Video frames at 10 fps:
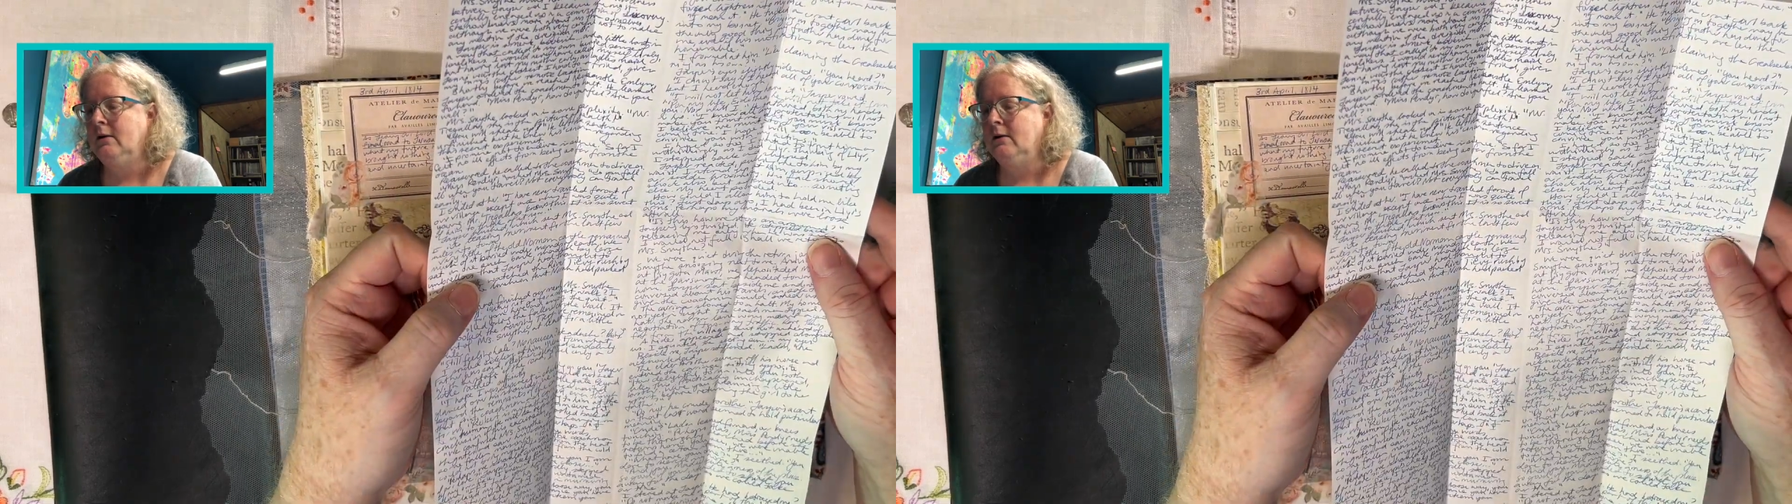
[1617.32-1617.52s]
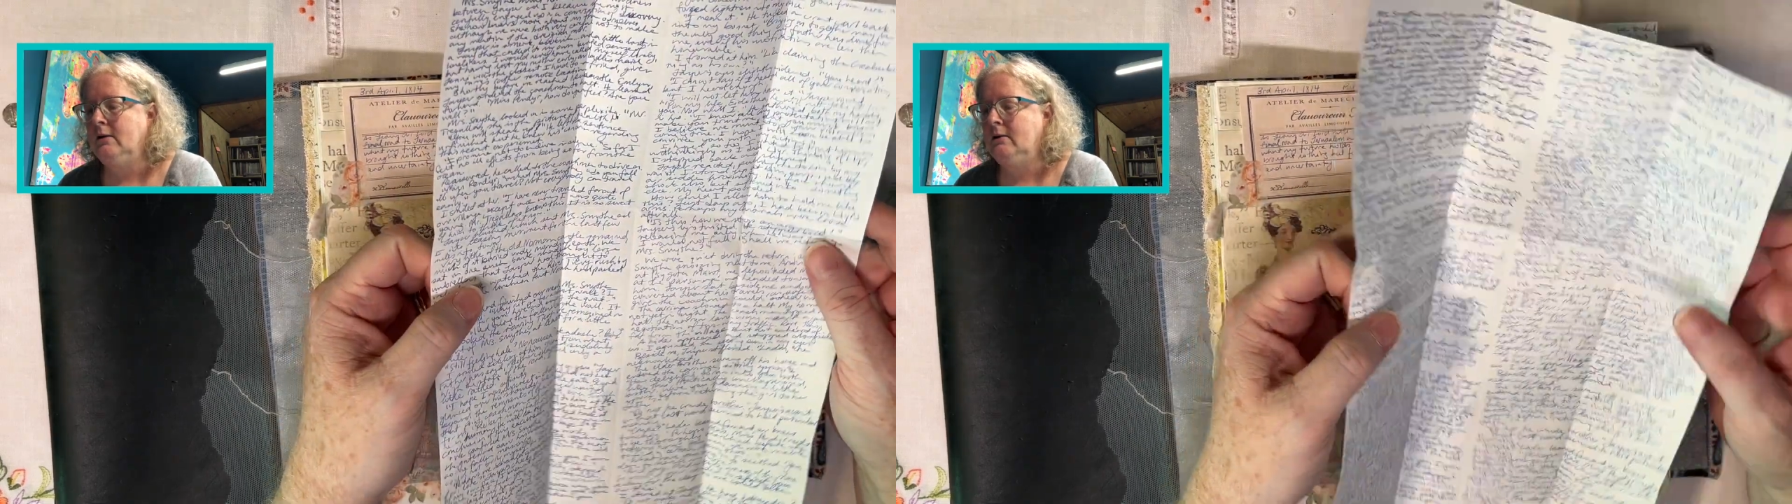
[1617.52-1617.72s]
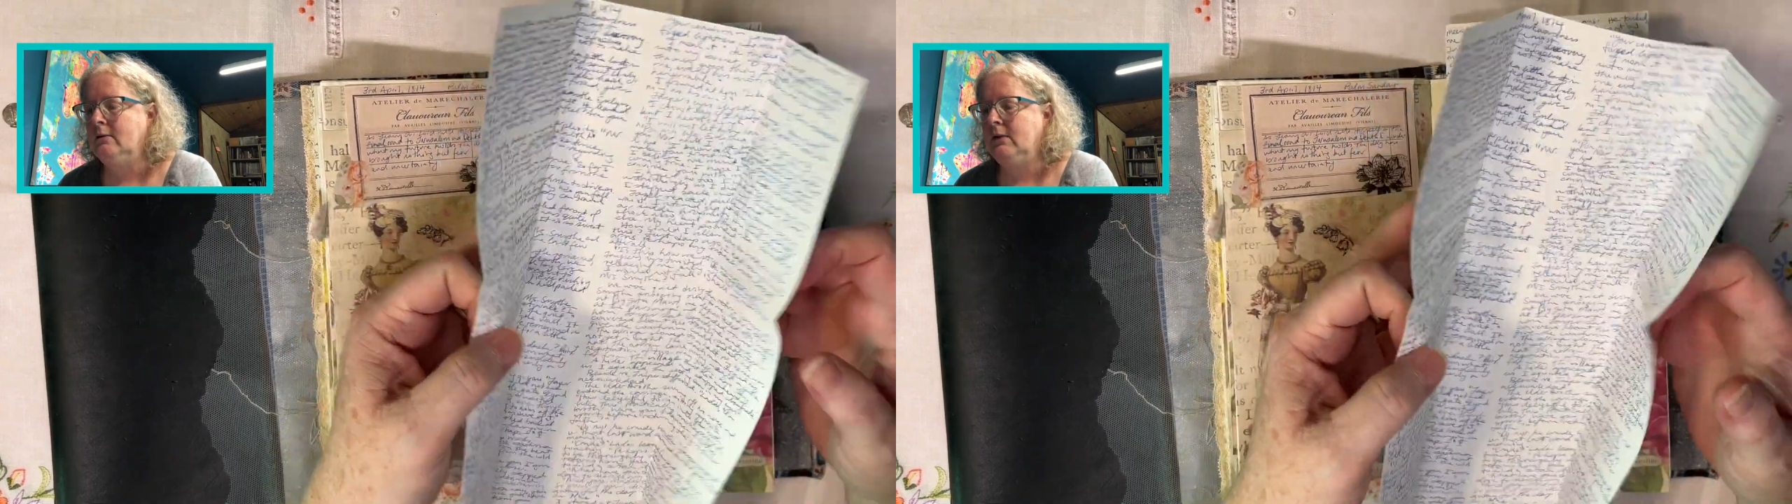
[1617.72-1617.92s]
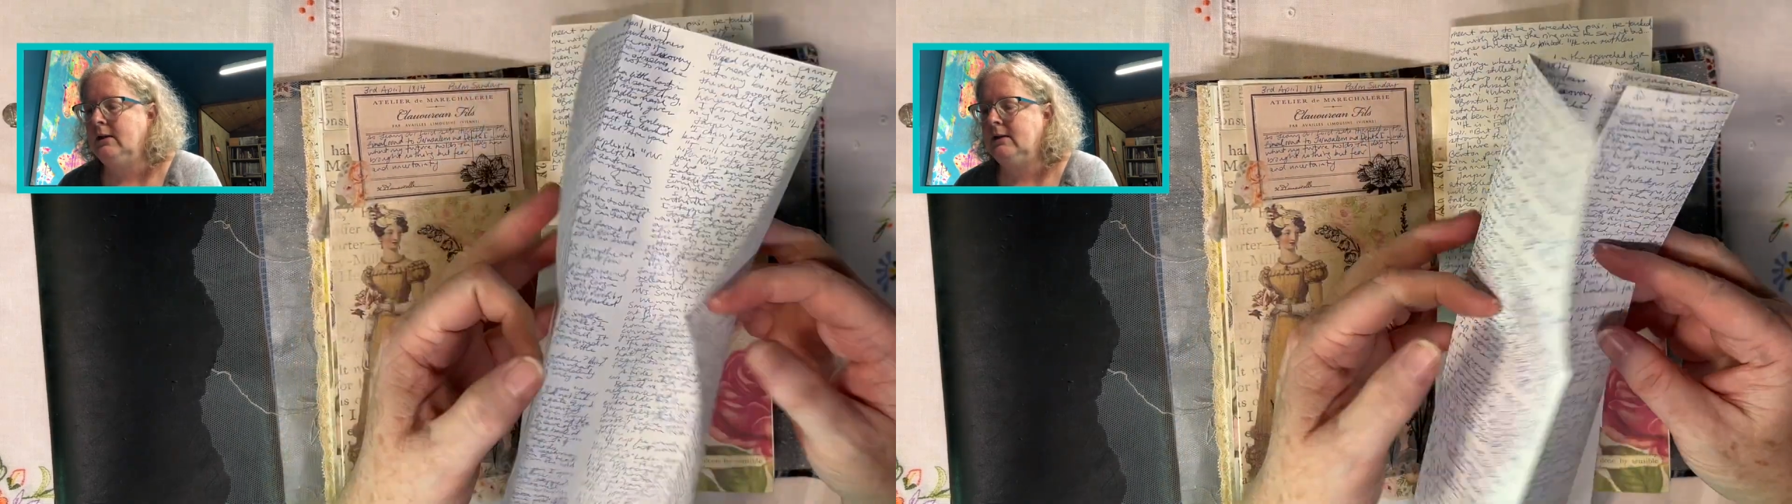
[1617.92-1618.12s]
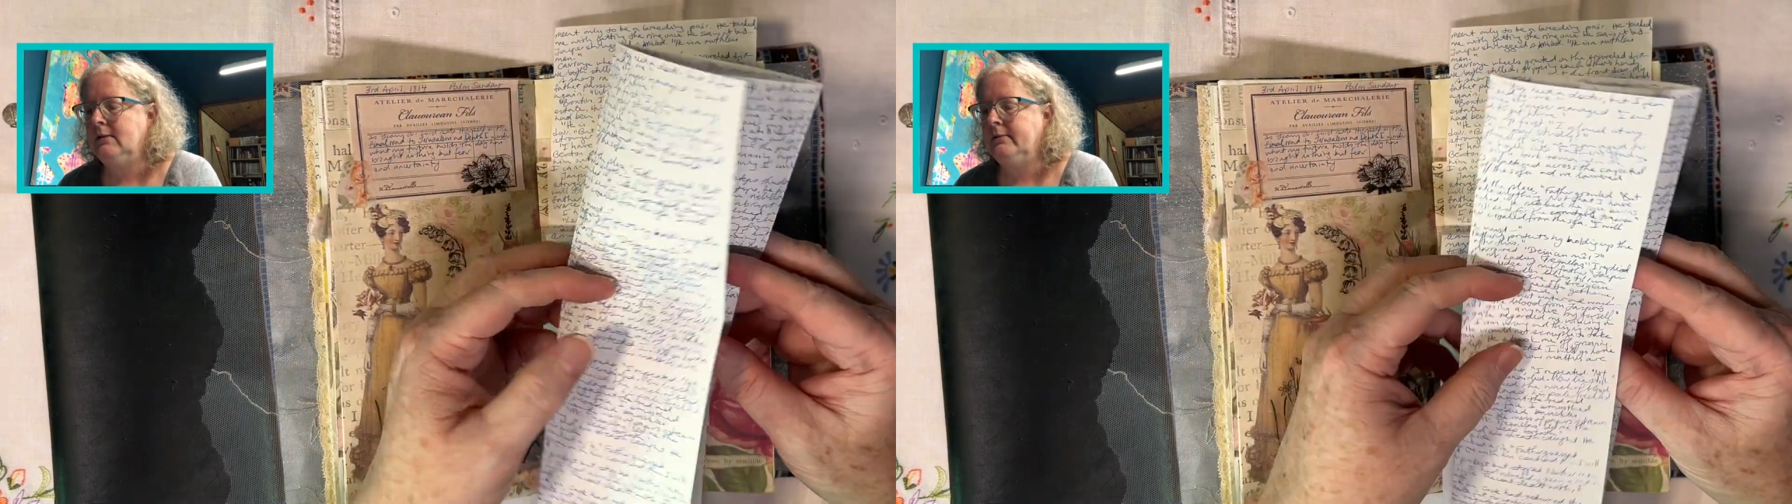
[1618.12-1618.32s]

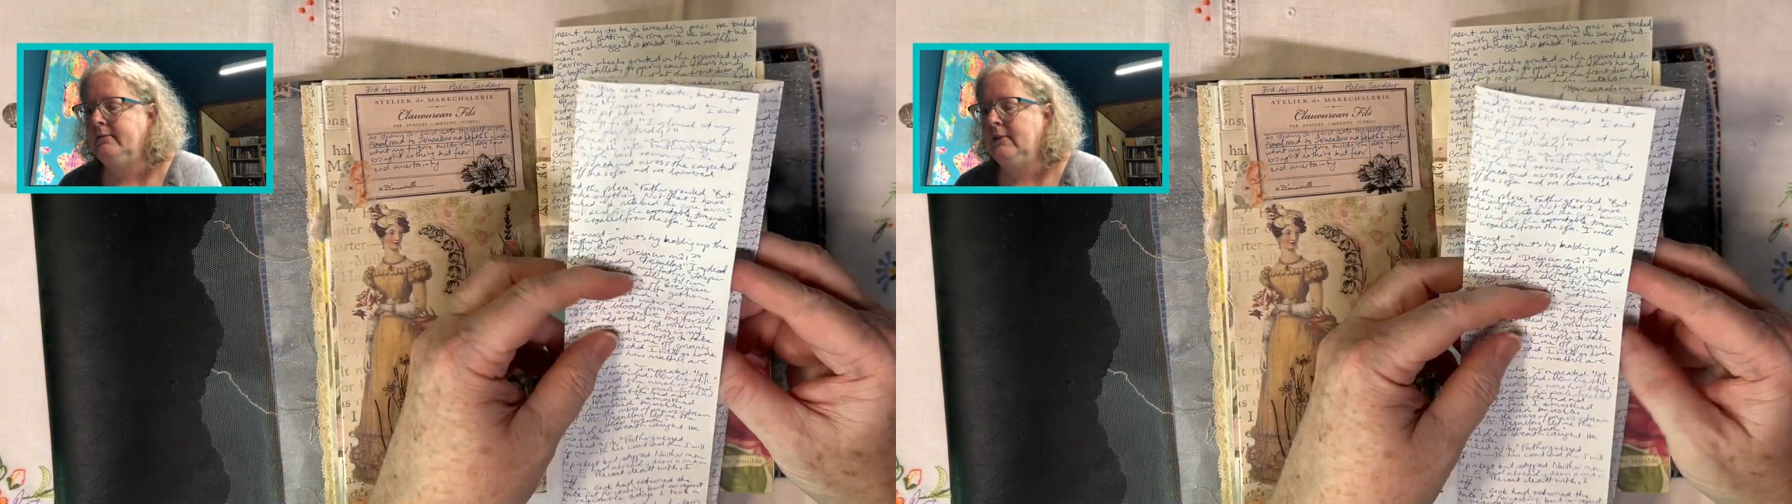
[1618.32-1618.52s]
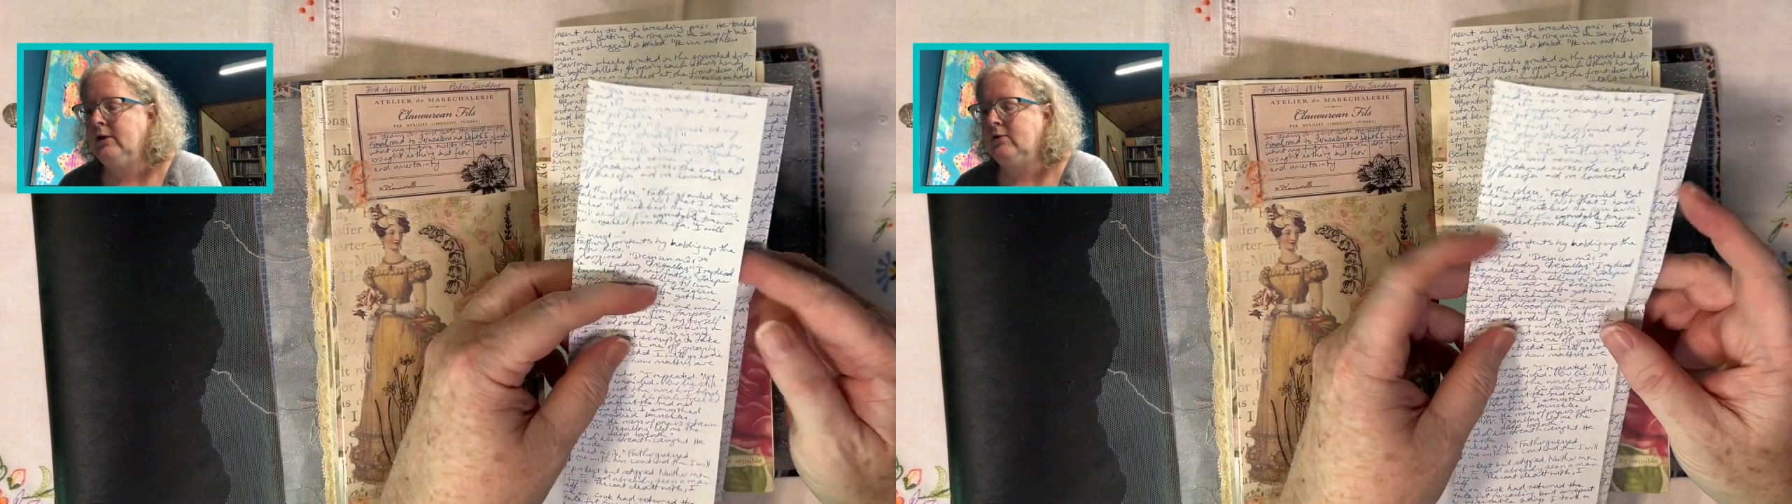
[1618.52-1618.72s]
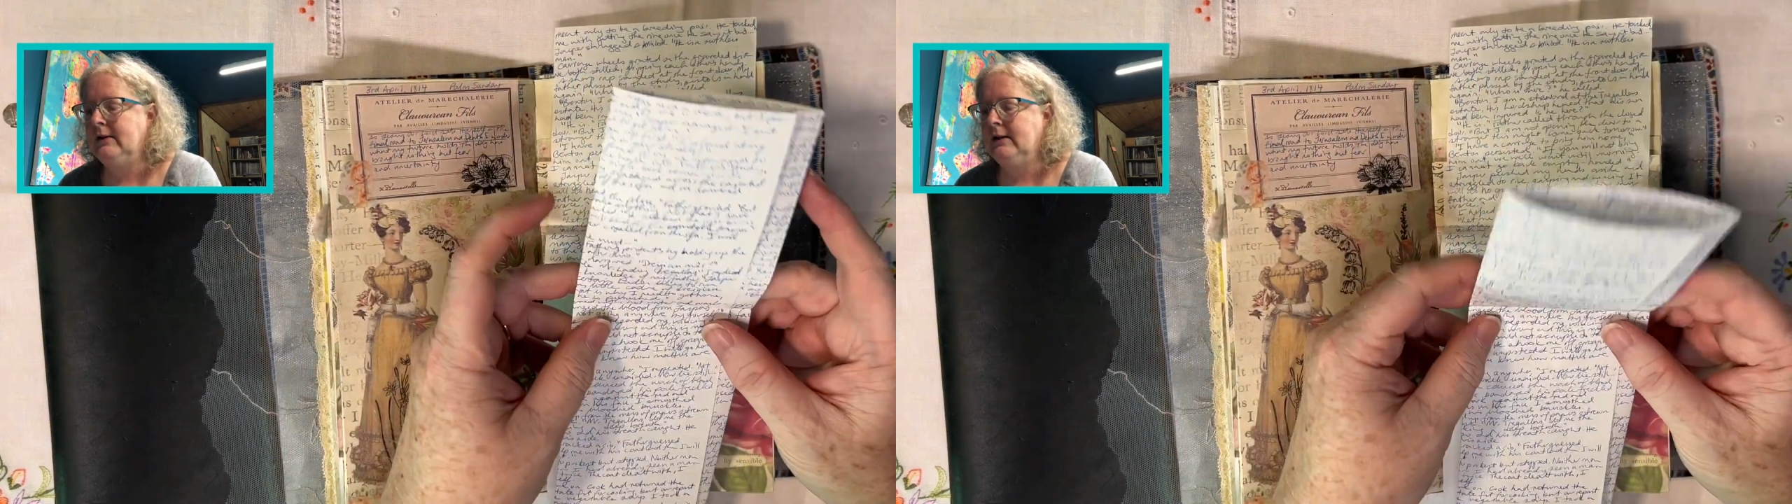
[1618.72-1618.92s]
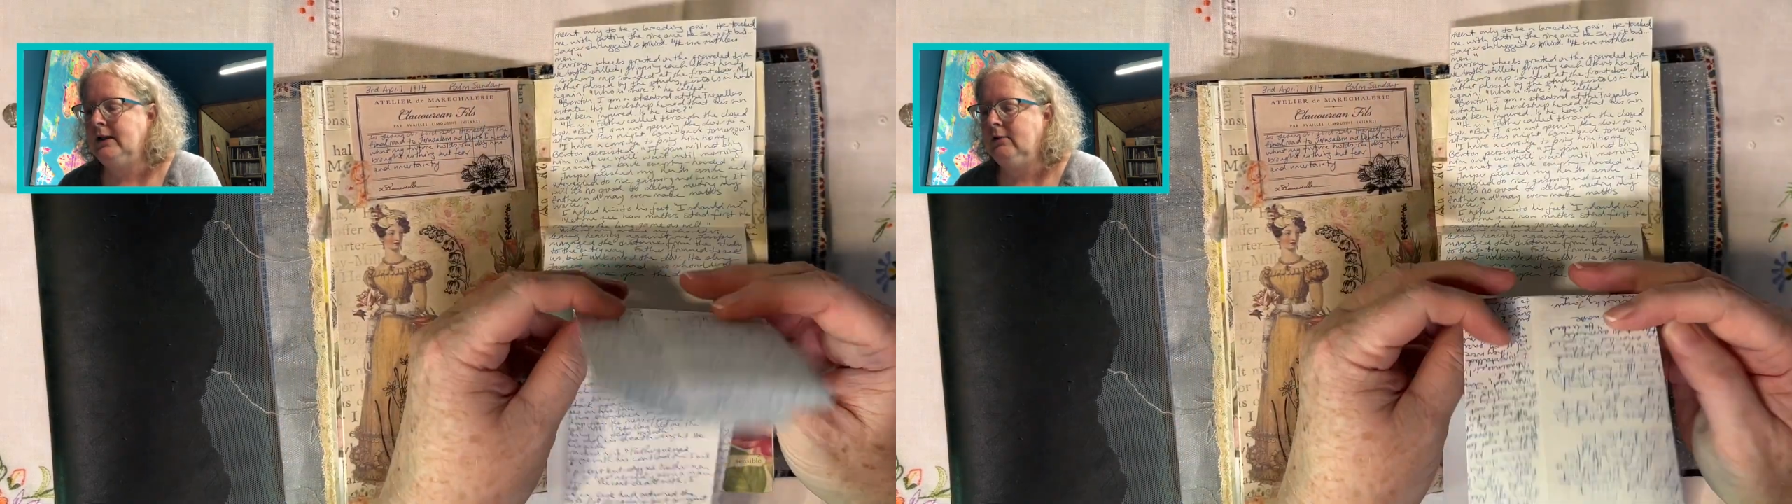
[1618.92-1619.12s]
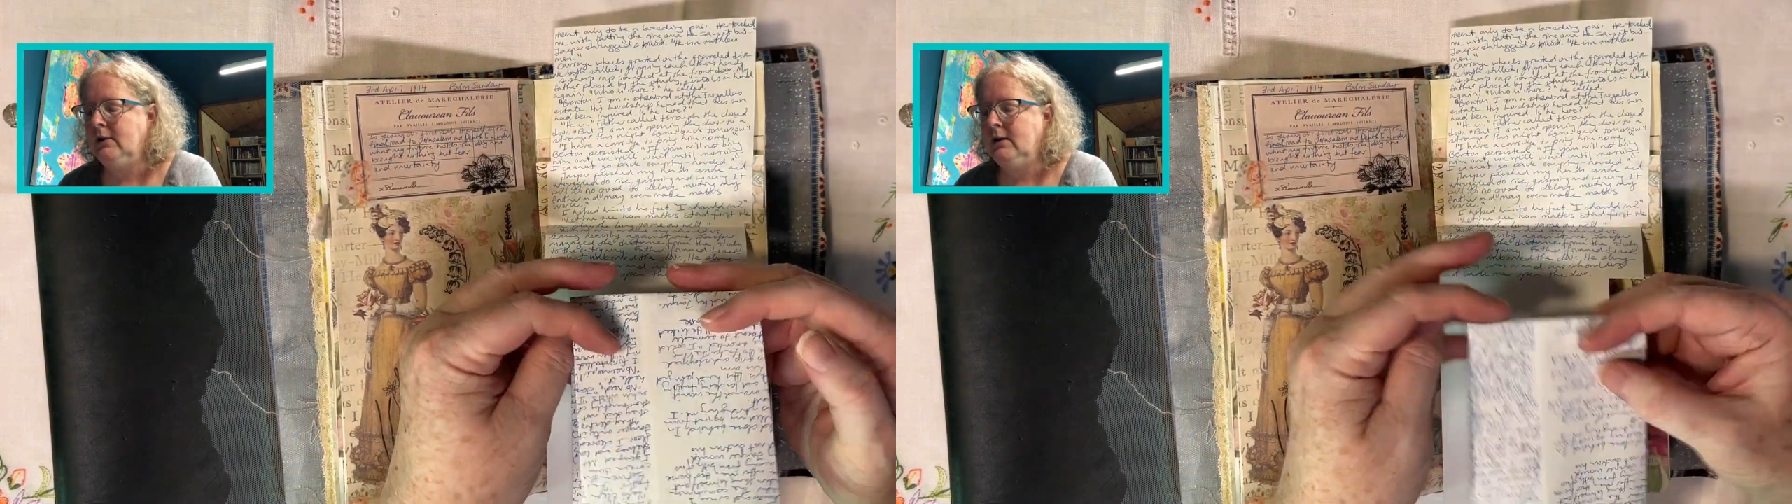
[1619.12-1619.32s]
It's
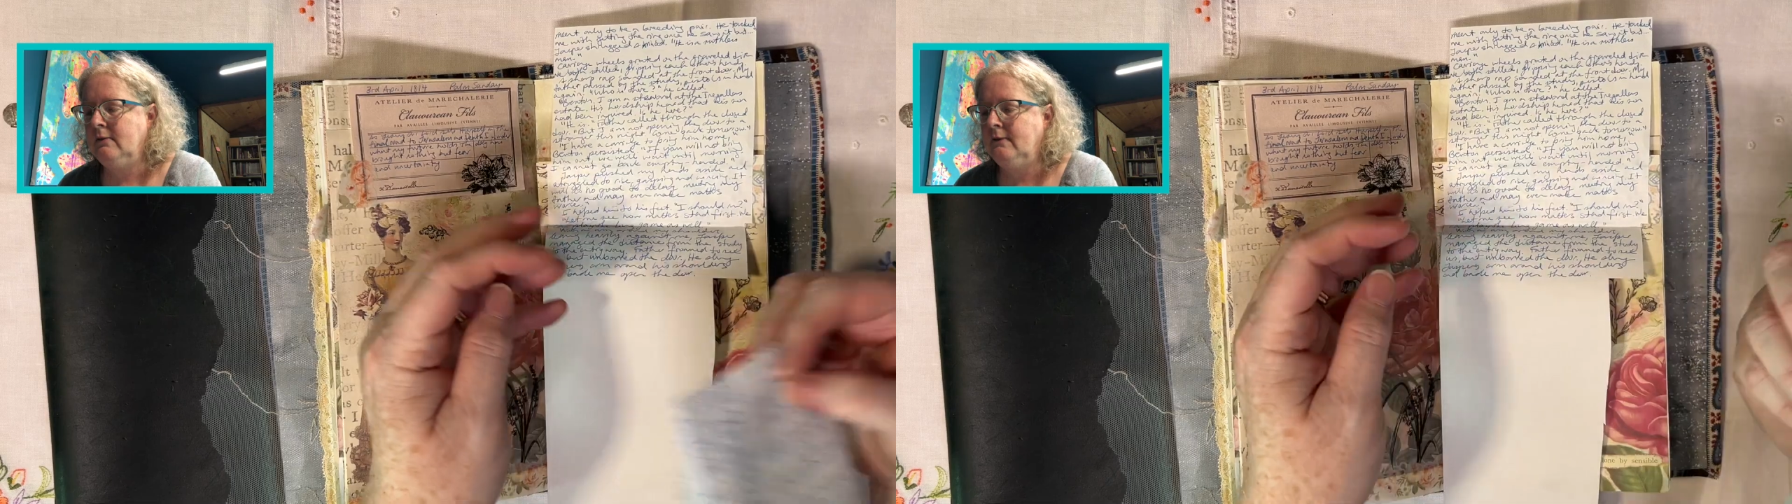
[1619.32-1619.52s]
interestingly written and